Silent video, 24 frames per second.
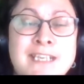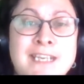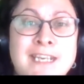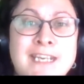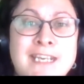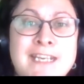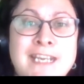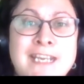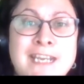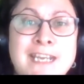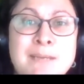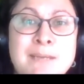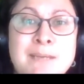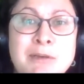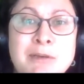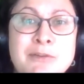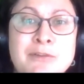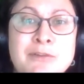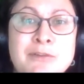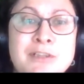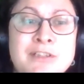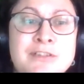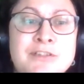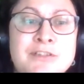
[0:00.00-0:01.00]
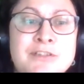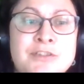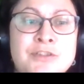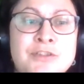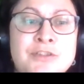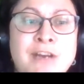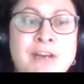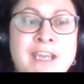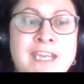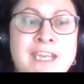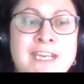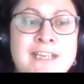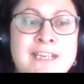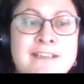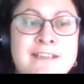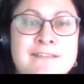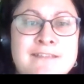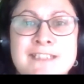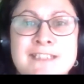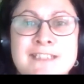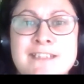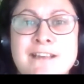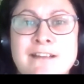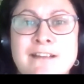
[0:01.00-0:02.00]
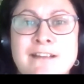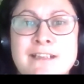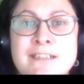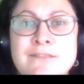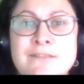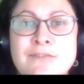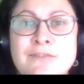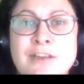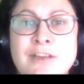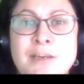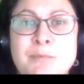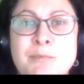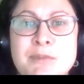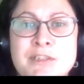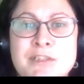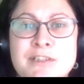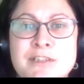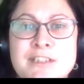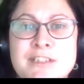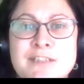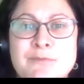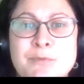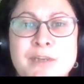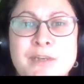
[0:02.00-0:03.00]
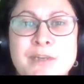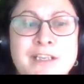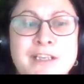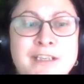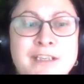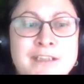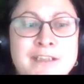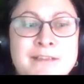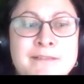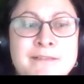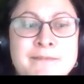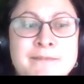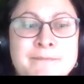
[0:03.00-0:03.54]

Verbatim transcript: enable or constrain this kind of co-productive work.